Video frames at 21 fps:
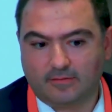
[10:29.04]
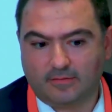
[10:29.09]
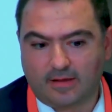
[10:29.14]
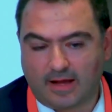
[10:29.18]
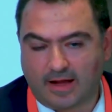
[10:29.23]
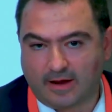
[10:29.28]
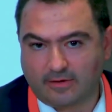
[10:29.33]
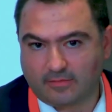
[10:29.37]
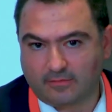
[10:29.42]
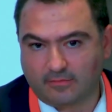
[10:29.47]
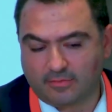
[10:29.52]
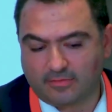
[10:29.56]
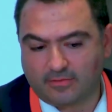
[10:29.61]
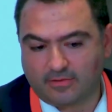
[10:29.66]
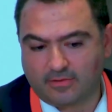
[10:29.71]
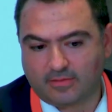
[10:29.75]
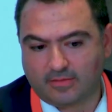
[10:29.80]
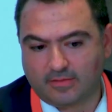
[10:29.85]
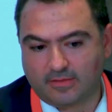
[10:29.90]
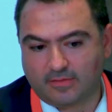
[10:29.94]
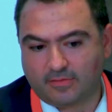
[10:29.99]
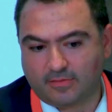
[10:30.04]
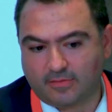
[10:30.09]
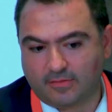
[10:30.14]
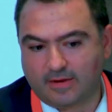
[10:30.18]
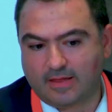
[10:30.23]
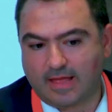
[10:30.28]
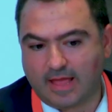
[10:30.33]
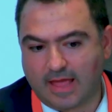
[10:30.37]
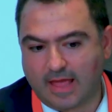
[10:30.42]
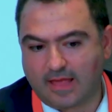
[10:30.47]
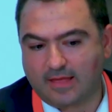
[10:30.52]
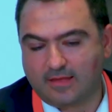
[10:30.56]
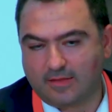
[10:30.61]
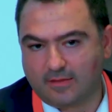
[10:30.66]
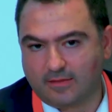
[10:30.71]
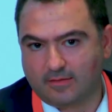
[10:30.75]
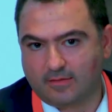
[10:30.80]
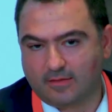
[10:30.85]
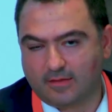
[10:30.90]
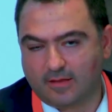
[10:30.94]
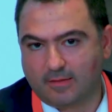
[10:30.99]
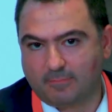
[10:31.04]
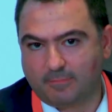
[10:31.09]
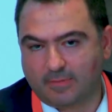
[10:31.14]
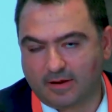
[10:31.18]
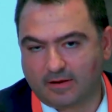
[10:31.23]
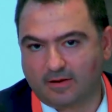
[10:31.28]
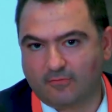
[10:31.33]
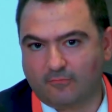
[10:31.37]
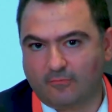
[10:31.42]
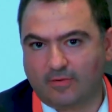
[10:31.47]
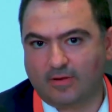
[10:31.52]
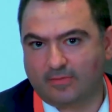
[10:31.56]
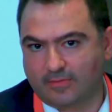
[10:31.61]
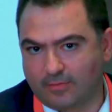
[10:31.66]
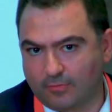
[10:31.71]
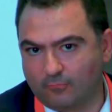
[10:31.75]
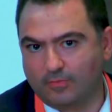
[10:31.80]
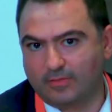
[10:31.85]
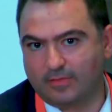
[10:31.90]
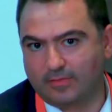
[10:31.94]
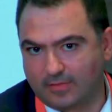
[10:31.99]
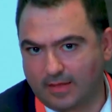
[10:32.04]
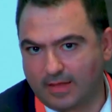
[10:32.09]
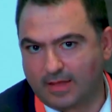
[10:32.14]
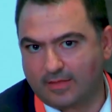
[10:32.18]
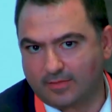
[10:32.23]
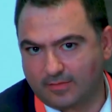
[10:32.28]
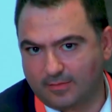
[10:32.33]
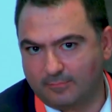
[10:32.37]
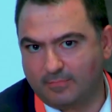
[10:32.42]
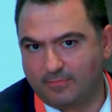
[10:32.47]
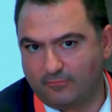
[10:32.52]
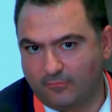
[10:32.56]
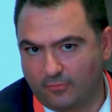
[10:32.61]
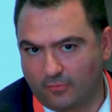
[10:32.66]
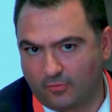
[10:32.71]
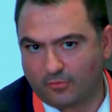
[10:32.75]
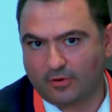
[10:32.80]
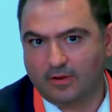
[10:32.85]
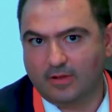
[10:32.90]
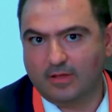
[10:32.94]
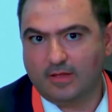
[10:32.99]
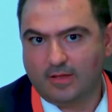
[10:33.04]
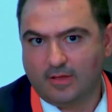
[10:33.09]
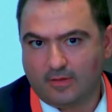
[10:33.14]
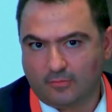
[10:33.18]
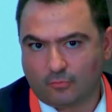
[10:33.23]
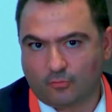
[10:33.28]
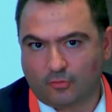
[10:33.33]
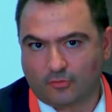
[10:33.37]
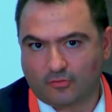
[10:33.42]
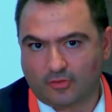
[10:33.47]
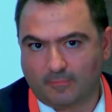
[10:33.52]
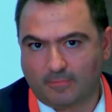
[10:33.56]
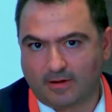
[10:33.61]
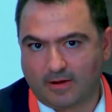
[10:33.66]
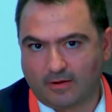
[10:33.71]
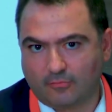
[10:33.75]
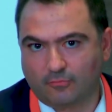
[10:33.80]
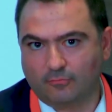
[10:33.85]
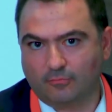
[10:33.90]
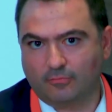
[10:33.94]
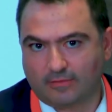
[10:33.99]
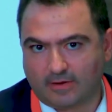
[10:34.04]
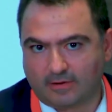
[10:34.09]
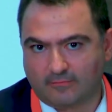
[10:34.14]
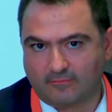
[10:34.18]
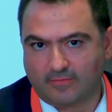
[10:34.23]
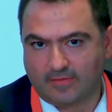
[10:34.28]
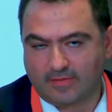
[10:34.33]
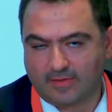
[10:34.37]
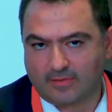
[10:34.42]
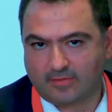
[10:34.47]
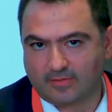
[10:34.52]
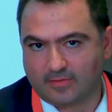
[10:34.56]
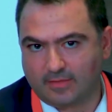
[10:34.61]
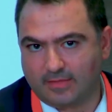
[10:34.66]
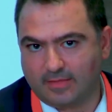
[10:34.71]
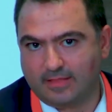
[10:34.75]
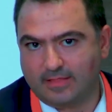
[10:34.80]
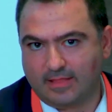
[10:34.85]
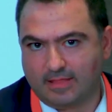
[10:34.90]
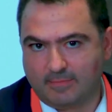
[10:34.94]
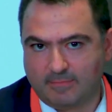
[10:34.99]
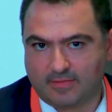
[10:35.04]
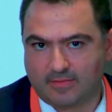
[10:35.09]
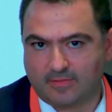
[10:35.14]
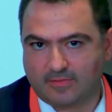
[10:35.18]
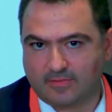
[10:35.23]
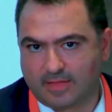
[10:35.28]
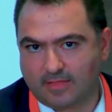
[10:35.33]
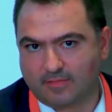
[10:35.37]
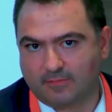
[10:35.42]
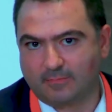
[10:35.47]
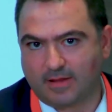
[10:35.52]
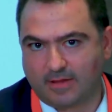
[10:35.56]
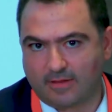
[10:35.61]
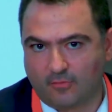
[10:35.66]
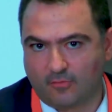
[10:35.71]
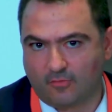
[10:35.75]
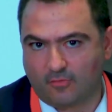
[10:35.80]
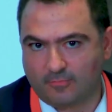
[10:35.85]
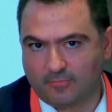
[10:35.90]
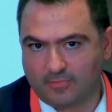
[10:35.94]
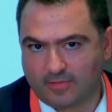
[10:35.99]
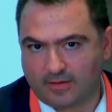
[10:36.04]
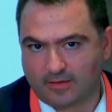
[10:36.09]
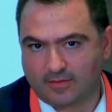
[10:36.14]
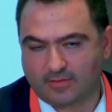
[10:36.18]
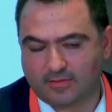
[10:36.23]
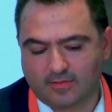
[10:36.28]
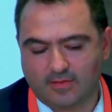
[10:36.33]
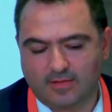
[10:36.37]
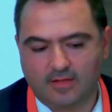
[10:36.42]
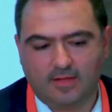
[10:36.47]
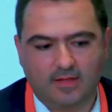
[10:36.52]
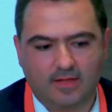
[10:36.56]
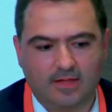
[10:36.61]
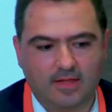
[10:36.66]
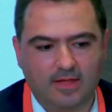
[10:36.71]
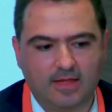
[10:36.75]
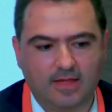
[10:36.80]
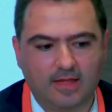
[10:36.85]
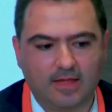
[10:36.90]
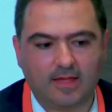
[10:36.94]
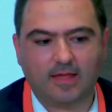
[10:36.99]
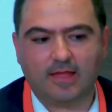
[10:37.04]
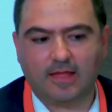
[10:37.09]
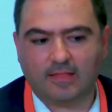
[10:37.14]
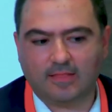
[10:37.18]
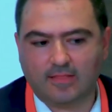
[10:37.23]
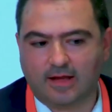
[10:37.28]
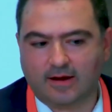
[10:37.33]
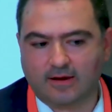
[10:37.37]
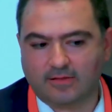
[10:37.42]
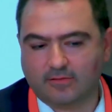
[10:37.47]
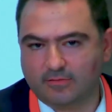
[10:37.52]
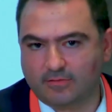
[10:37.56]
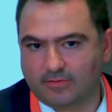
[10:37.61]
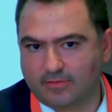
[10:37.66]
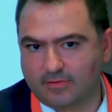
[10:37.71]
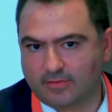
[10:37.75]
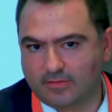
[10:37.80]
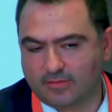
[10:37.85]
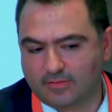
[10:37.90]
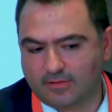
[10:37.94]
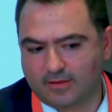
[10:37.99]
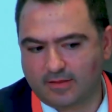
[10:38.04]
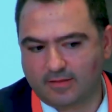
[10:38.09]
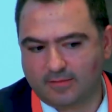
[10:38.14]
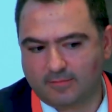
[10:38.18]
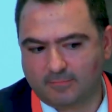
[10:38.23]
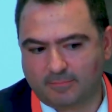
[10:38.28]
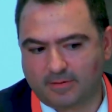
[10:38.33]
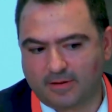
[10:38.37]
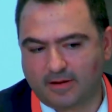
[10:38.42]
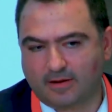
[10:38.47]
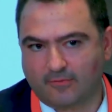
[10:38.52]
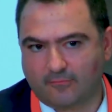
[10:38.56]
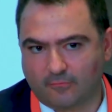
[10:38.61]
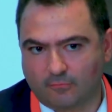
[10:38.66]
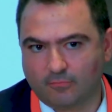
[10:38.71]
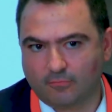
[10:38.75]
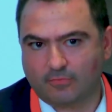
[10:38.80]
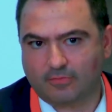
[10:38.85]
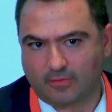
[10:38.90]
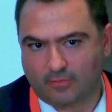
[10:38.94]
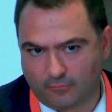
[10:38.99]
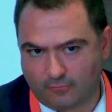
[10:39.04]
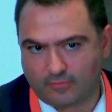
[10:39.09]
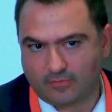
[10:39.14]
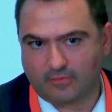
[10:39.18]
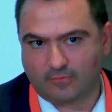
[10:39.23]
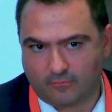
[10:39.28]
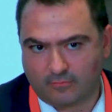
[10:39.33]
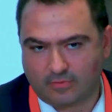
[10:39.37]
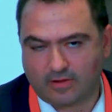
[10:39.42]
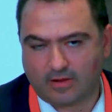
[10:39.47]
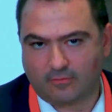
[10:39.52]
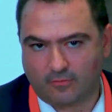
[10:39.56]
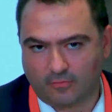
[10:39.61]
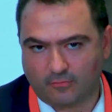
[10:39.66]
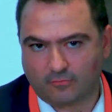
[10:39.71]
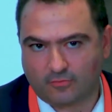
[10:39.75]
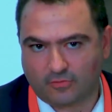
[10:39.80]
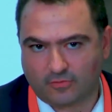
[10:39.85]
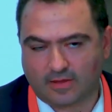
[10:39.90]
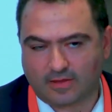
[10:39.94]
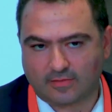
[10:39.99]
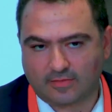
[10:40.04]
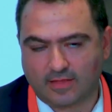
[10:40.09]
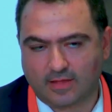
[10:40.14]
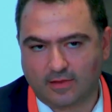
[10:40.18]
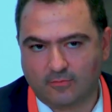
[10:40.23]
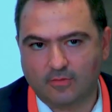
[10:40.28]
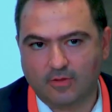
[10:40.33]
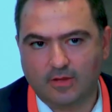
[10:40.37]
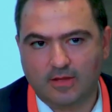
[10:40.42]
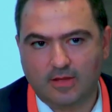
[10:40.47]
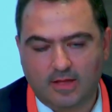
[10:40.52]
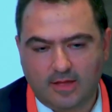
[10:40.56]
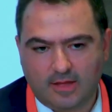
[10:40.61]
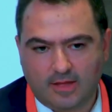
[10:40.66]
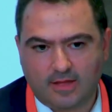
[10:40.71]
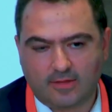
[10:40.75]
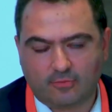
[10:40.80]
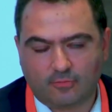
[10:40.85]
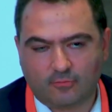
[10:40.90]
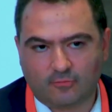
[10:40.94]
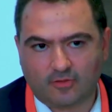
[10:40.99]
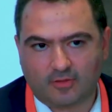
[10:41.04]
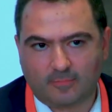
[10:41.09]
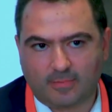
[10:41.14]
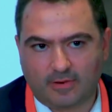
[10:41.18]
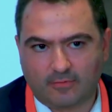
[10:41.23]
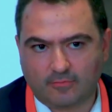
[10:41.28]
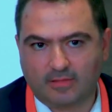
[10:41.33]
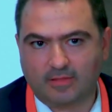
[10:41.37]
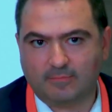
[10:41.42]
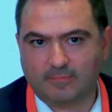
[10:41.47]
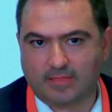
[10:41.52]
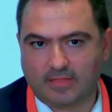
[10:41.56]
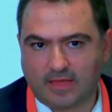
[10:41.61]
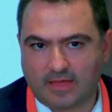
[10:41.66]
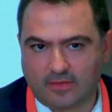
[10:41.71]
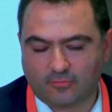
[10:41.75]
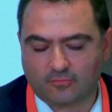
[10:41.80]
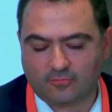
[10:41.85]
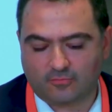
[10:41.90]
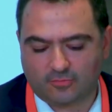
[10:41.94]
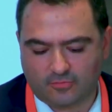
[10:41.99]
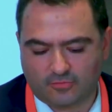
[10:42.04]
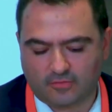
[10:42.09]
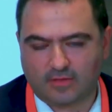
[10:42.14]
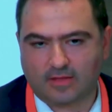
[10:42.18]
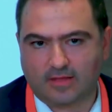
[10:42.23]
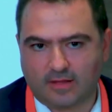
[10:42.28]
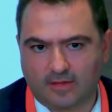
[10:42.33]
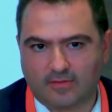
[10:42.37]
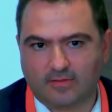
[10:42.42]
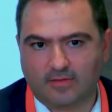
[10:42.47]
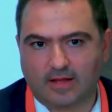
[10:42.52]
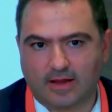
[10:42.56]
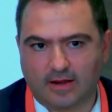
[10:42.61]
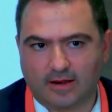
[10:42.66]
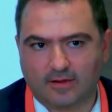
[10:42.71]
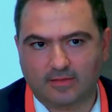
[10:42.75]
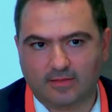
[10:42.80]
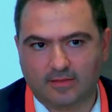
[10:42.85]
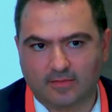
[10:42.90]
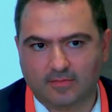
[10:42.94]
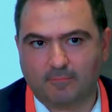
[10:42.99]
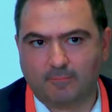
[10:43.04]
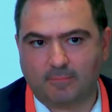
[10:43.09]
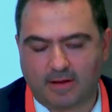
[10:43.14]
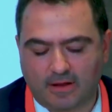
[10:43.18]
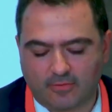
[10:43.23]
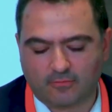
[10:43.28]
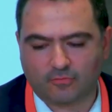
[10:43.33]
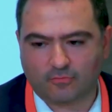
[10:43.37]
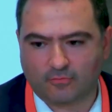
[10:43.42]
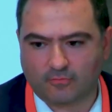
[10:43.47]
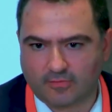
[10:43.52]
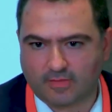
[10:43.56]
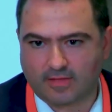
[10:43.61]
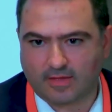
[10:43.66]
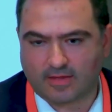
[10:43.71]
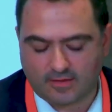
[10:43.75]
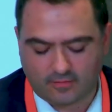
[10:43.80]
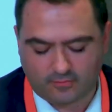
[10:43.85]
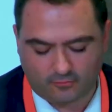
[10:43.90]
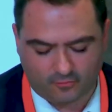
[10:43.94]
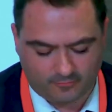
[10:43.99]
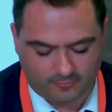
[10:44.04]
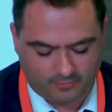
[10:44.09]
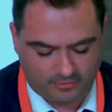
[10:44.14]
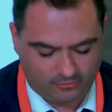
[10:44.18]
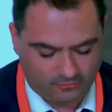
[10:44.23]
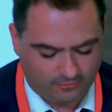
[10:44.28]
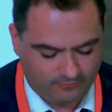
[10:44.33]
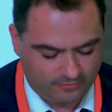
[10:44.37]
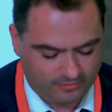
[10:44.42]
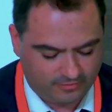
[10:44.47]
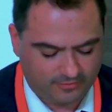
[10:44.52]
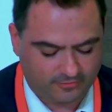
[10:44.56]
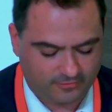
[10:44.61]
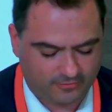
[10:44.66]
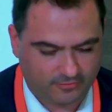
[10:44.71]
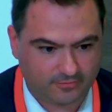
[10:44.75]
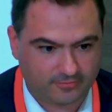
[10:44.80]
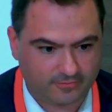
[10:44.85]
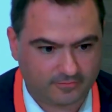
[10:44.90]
Article 33A, paragraph 1 that we discussed before, talks about ultra vires, limits set by objects. And Article 33, paragraph 2 that we are going to discuss now, talks about limitations regarding the powers of the corporate officers.